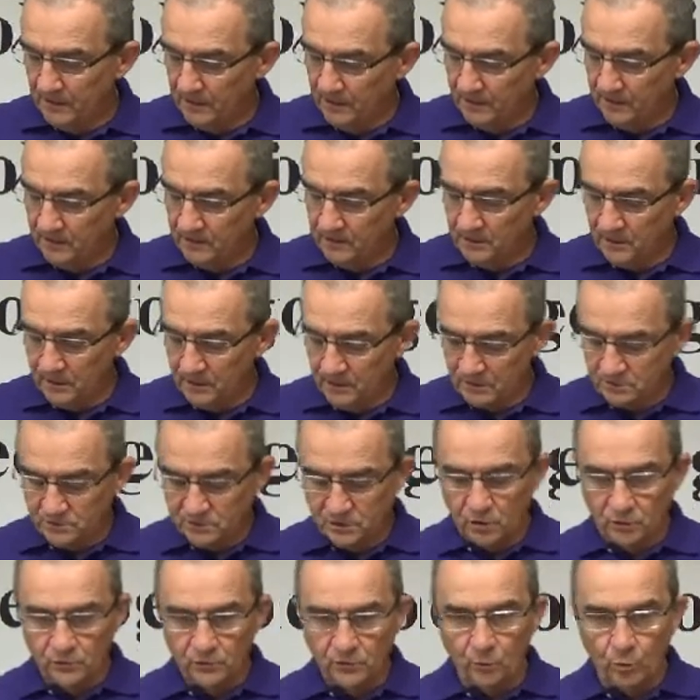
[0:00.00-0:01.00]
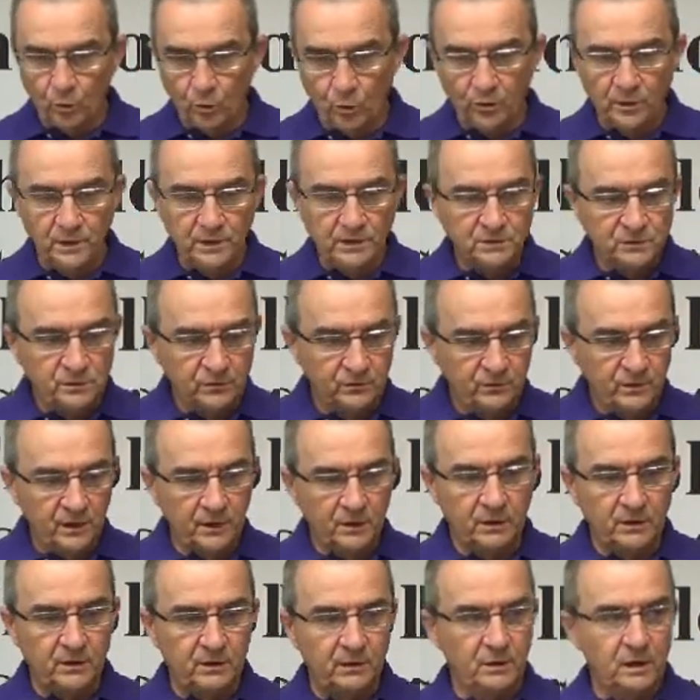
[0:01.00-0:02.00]
And uh, so the warnings are
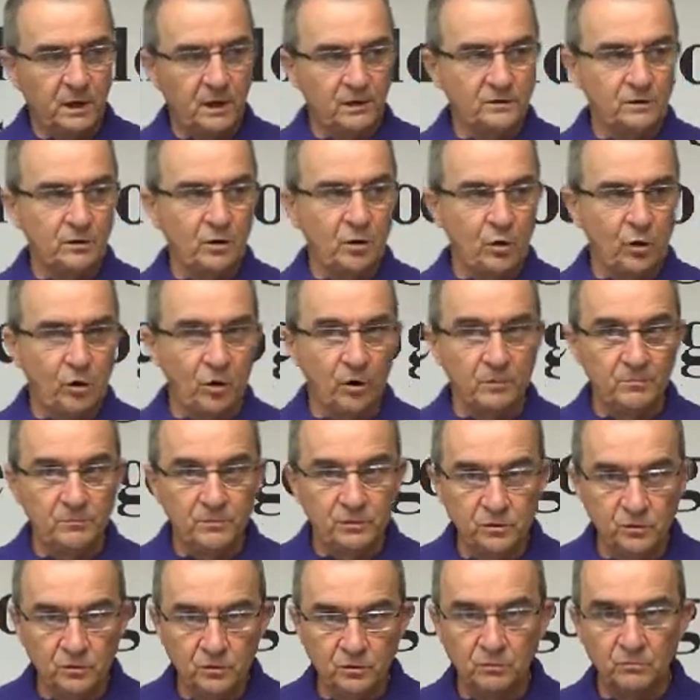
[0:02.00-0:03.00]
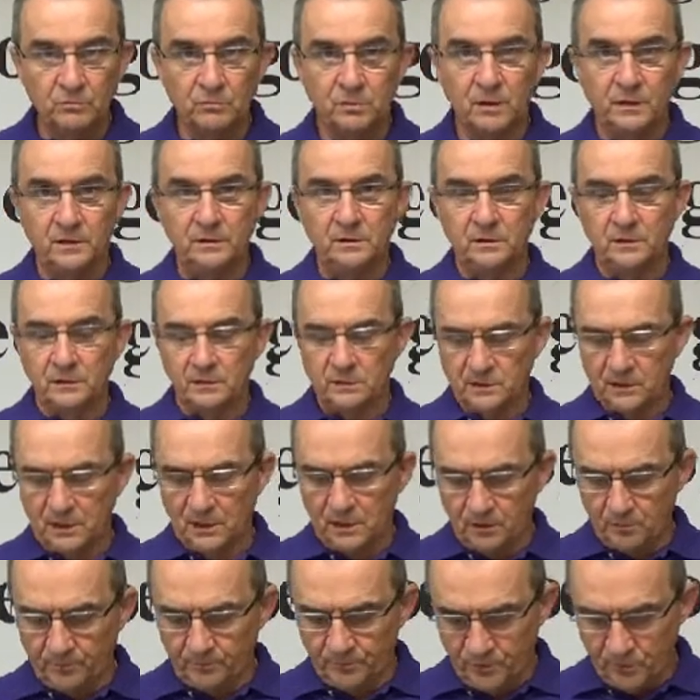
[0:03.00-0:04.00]
there not to harm you, but to
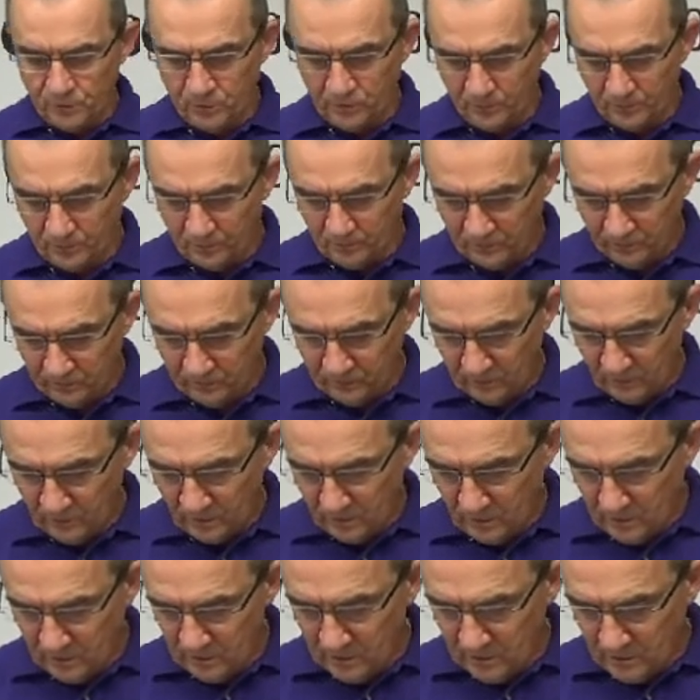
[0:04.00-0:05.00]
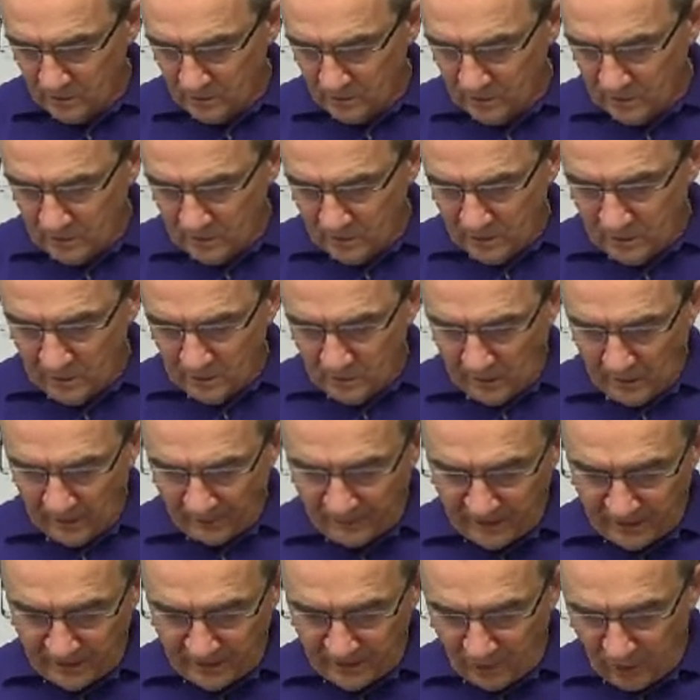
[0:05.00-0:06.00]
help you.
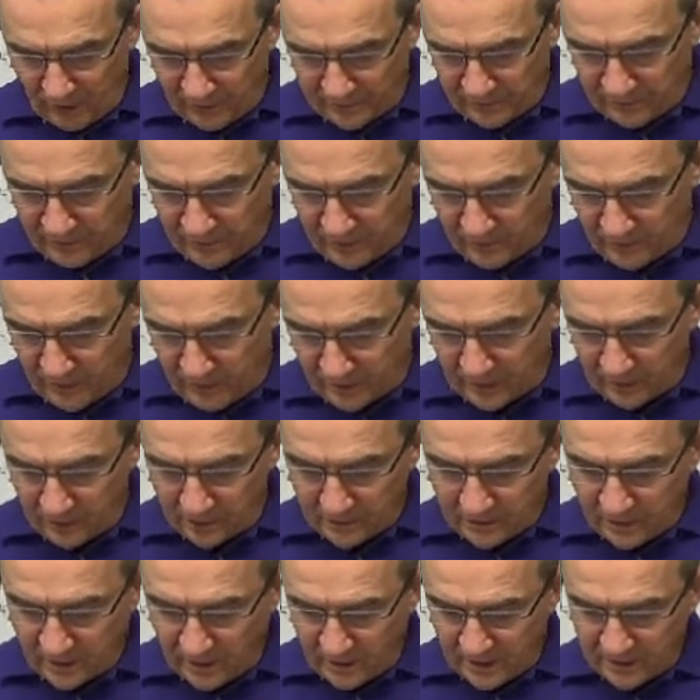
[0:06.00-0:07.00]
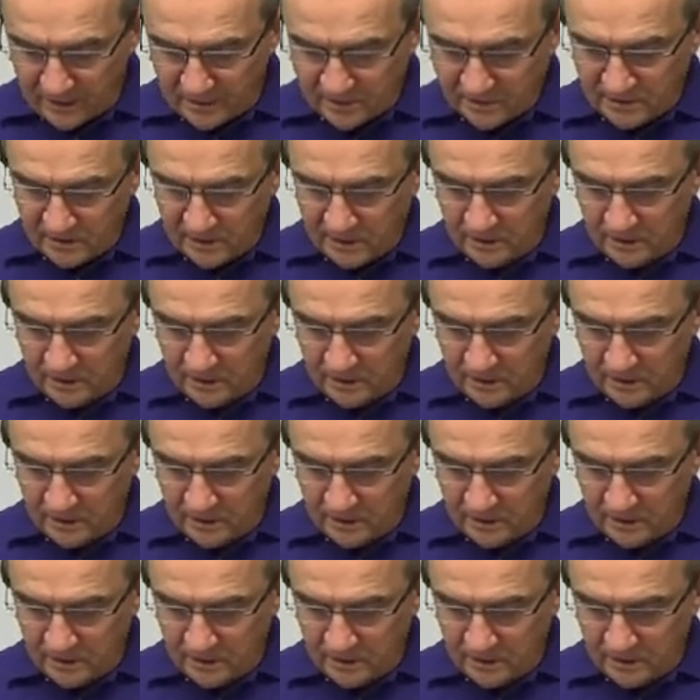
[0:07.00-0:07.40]
I think it ought to be recognized